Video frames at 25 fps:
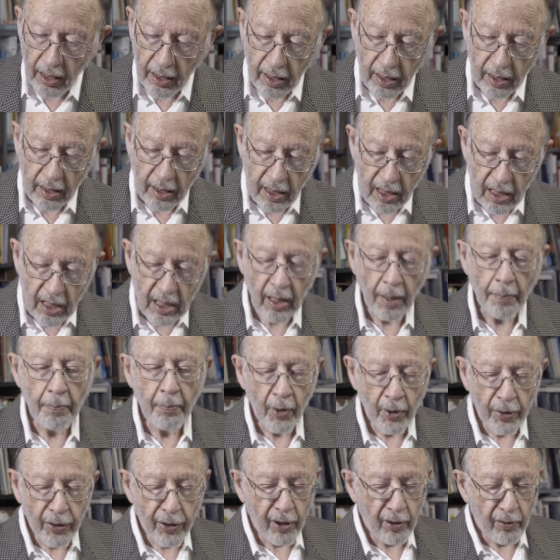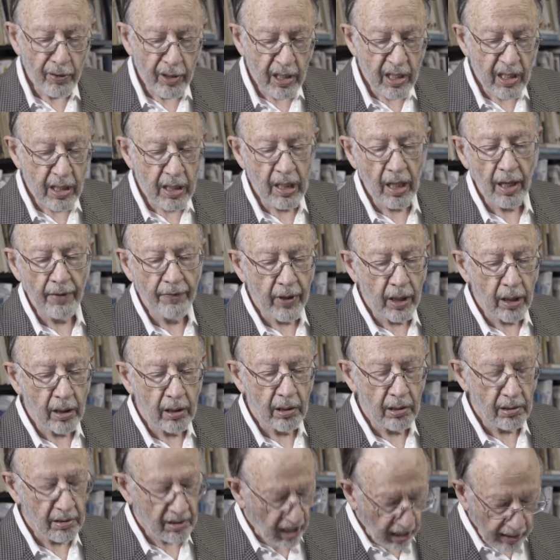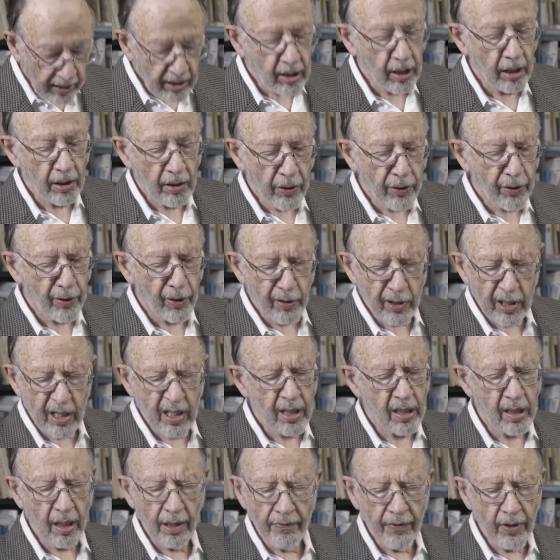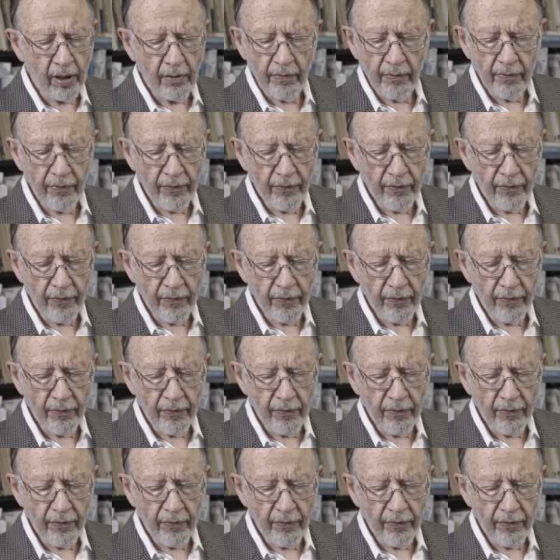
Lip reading: December 1937,